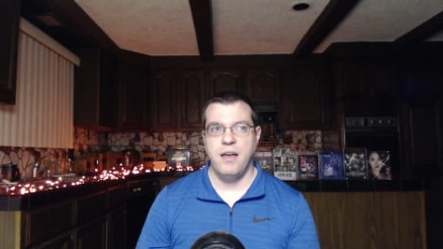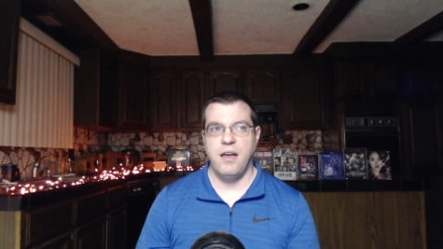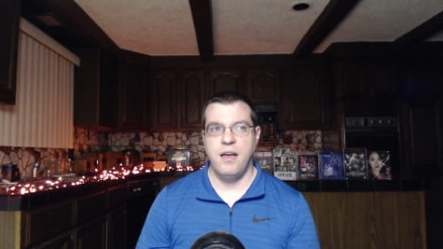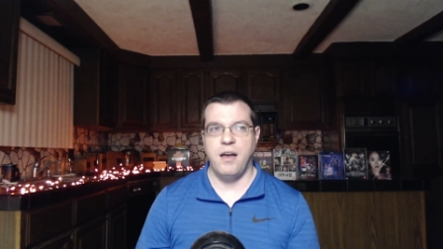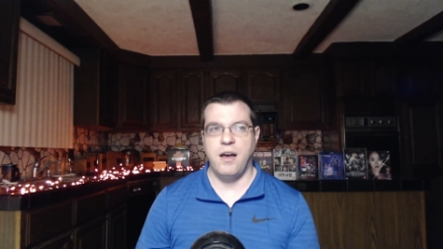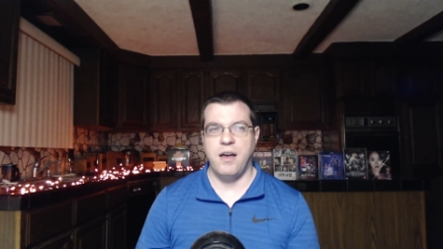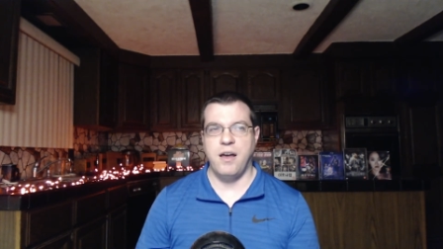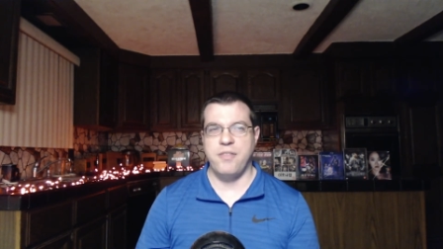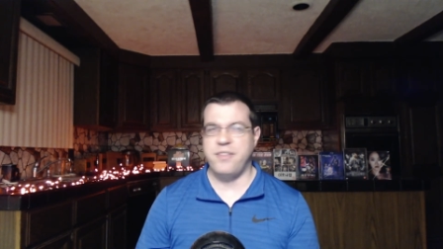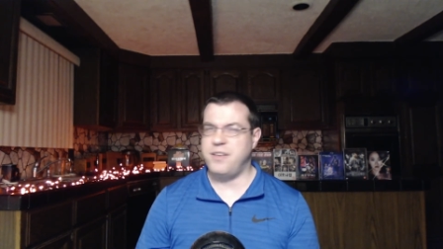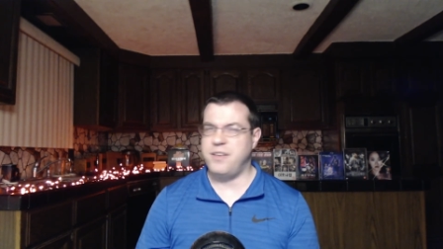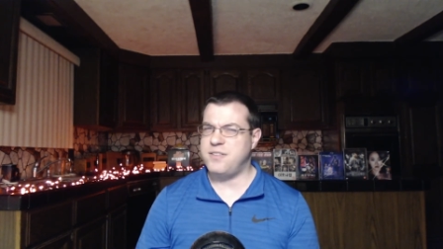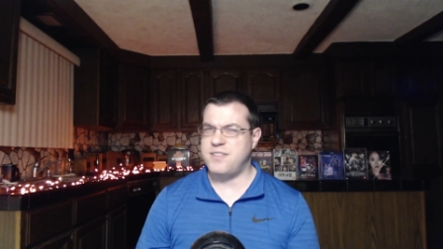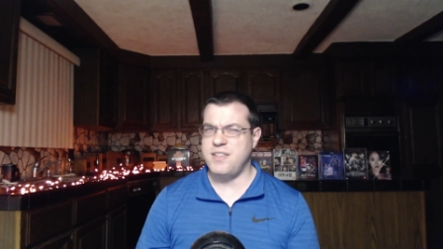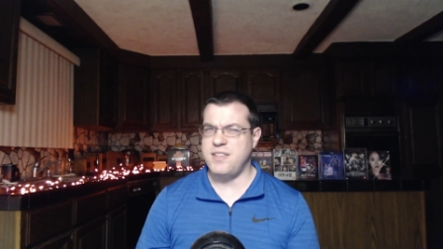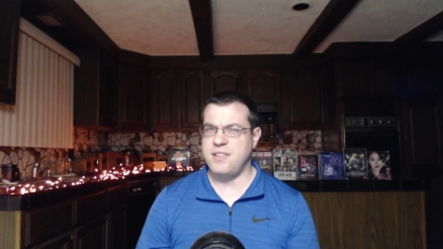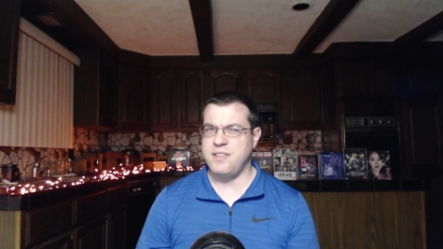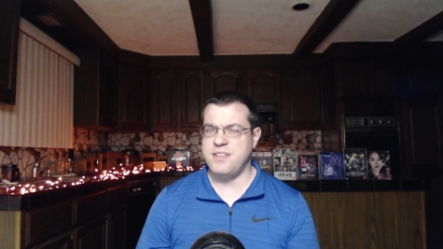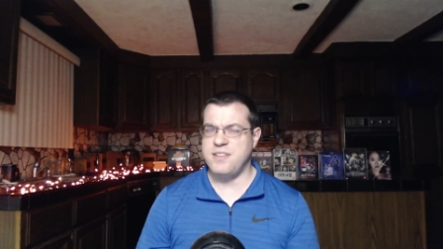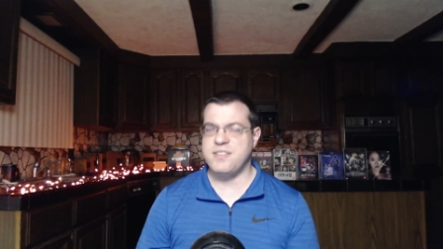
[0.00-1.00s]
uh, this,
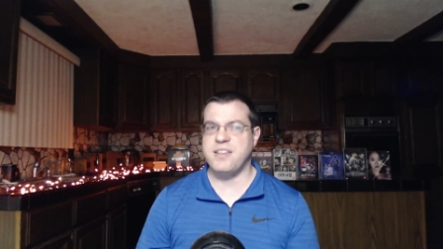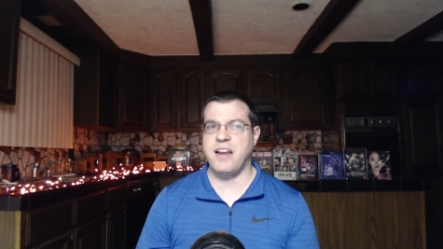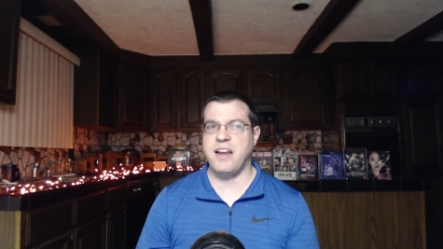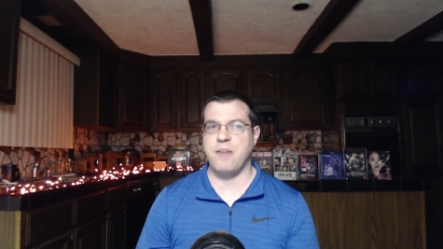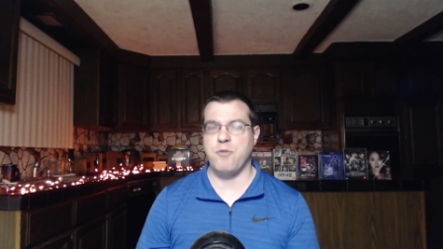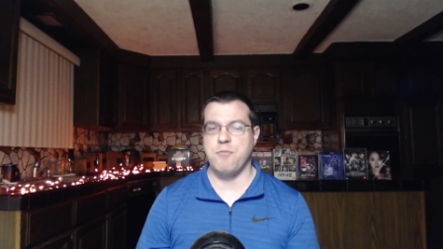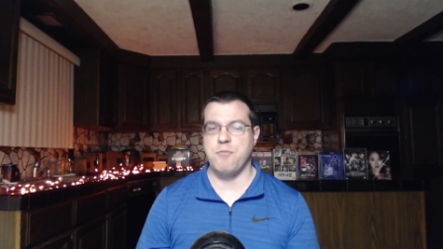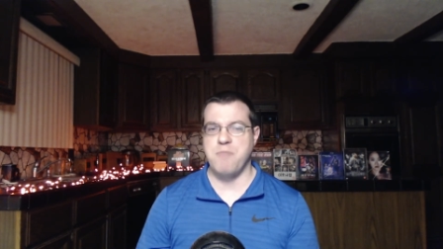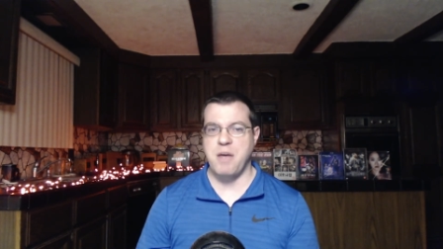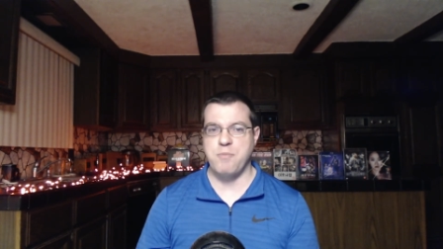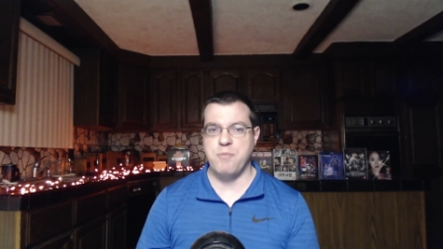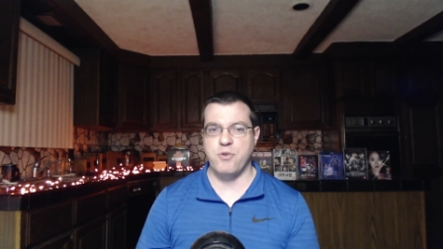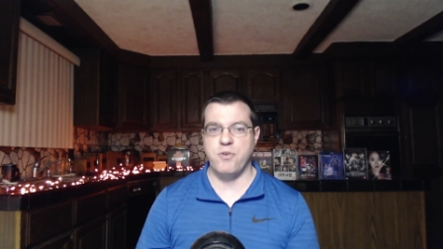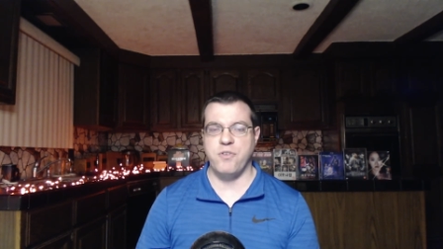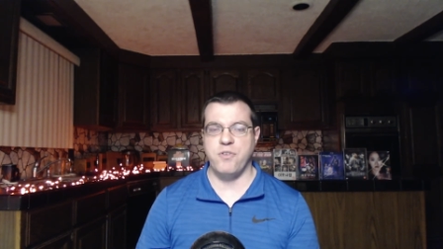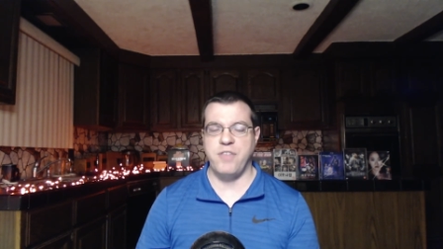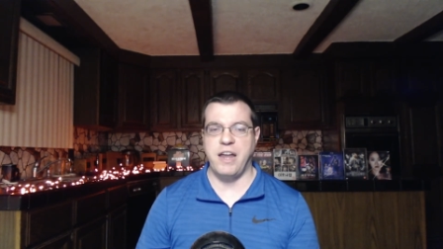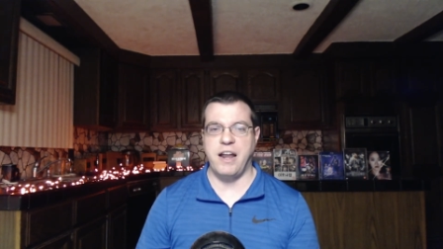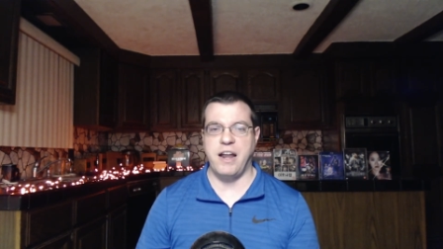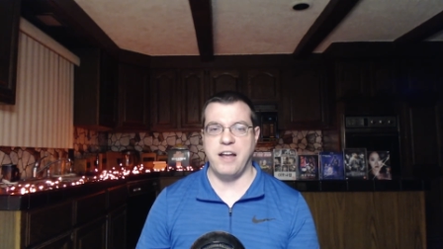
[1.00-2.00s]
at least that I remember
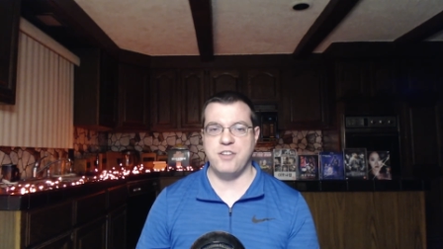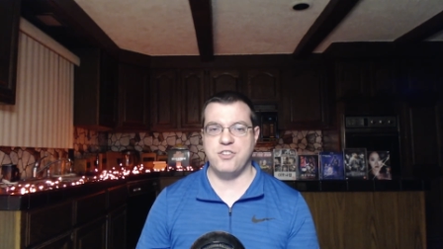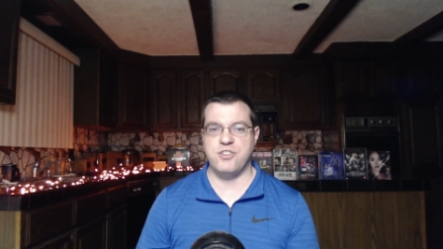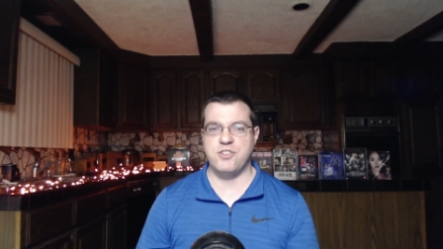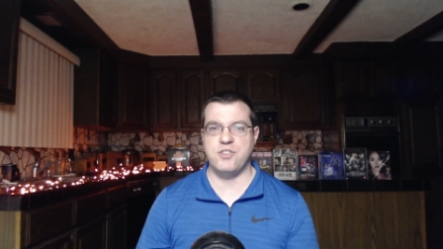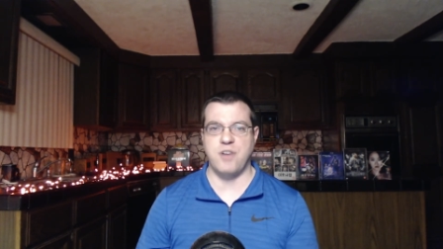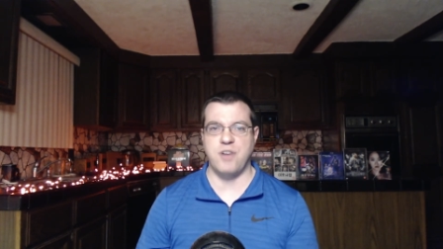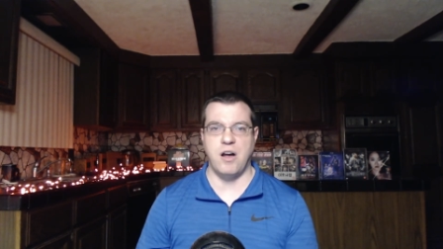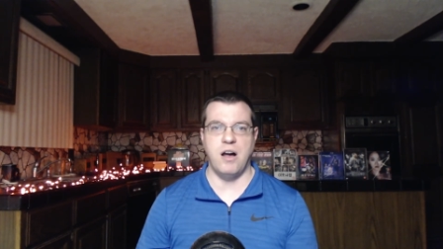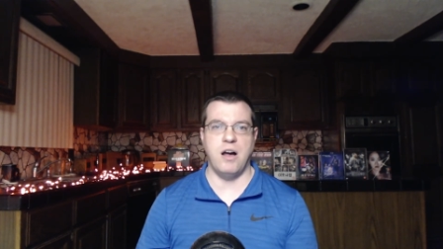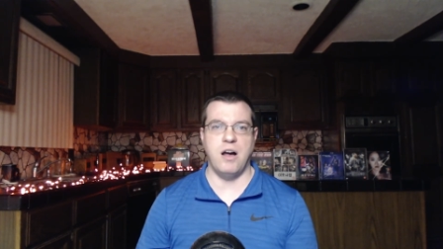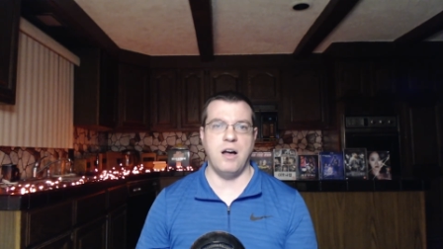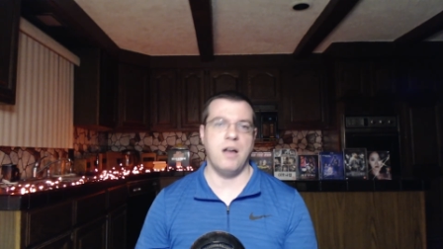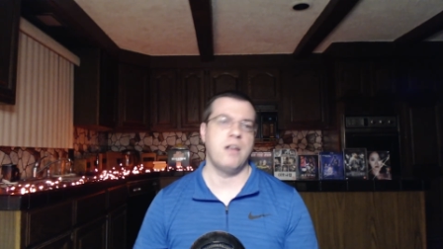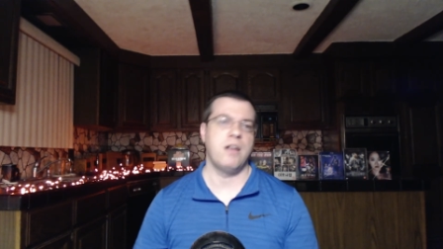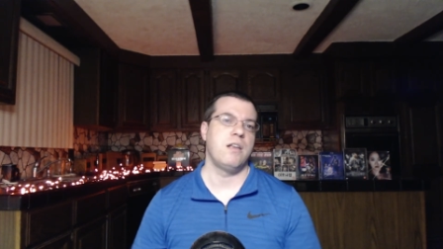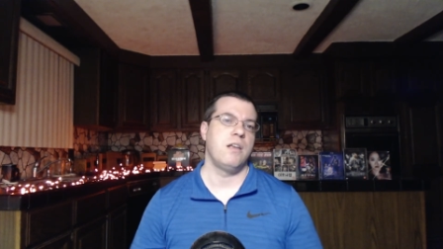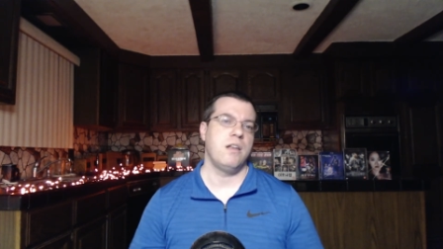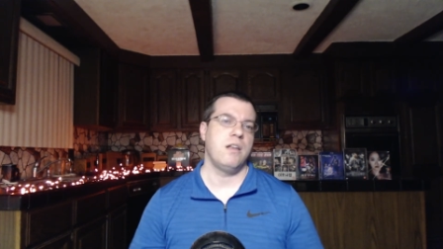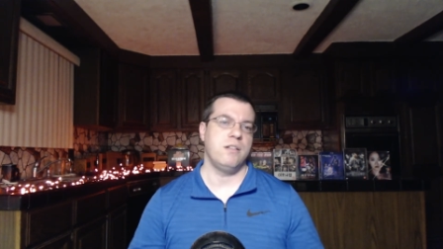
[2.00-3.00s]
or that I
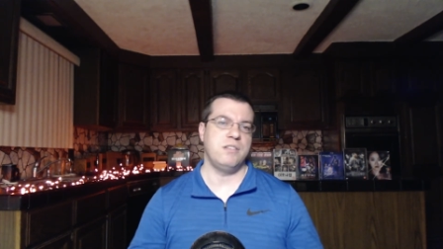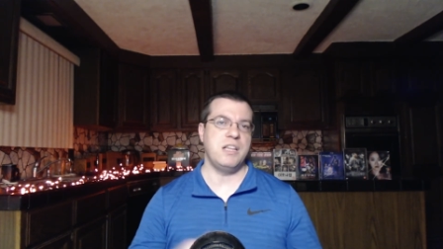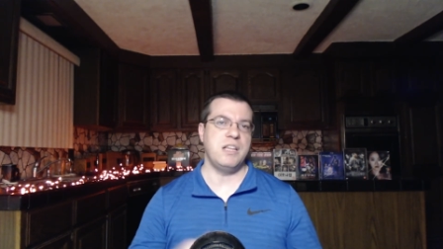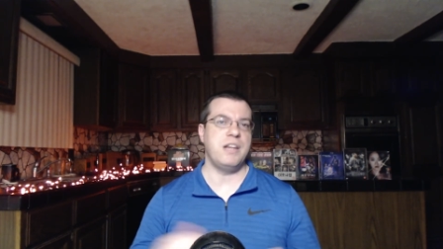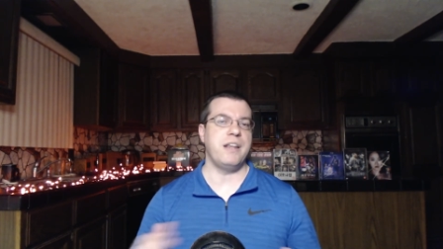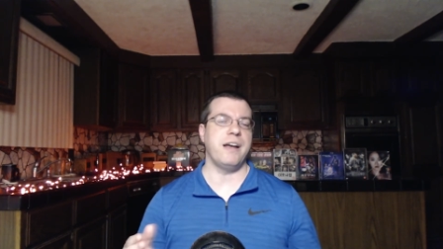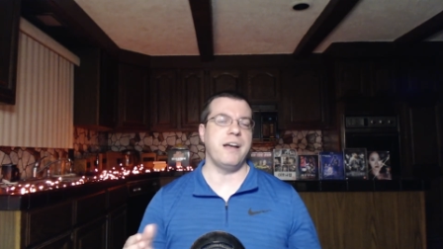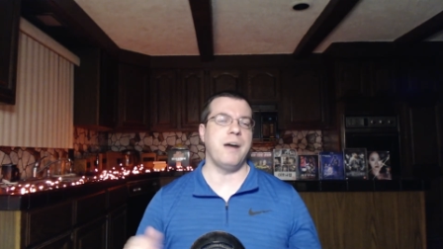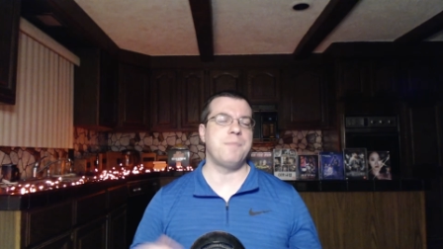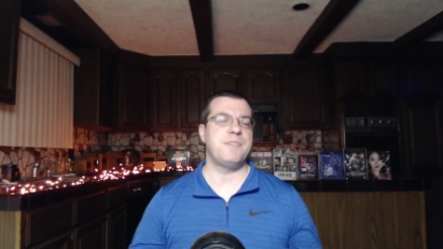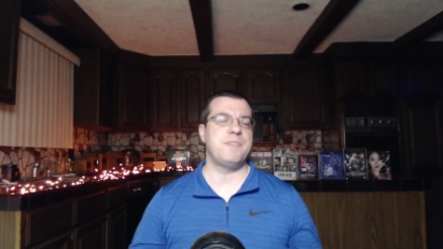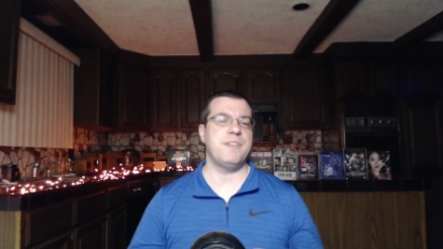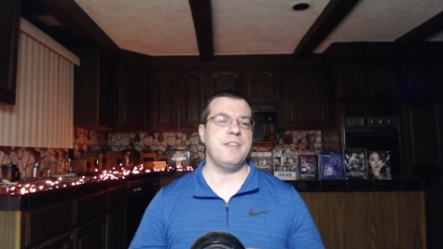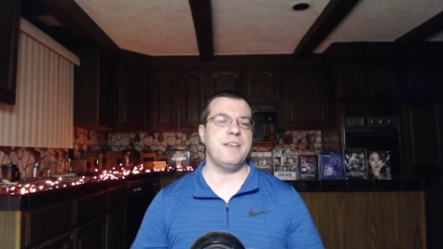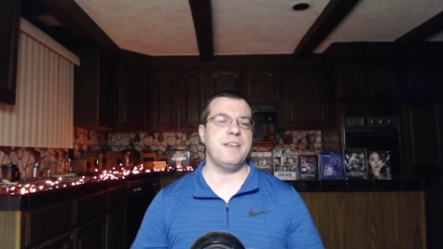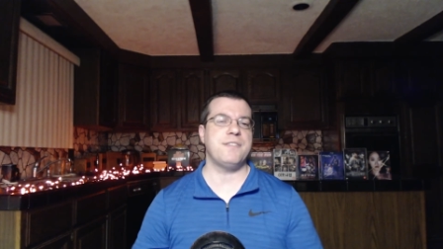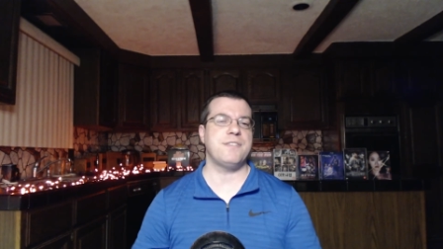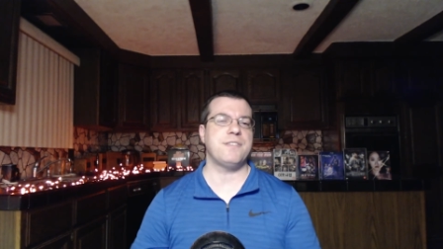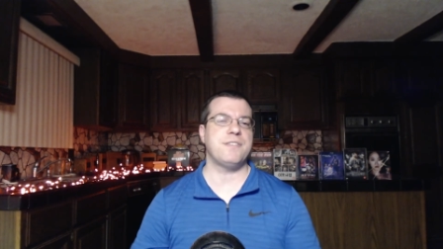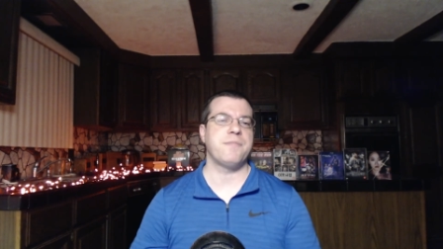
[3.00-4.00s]
saw leading up to
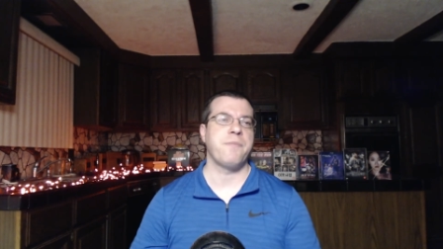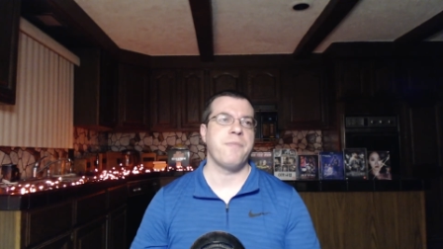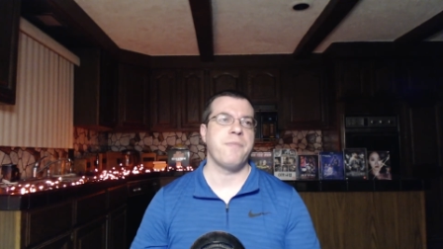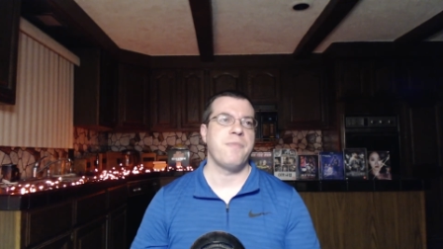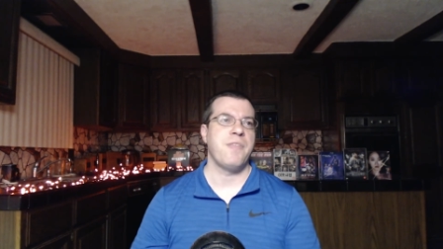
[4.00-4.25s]
this.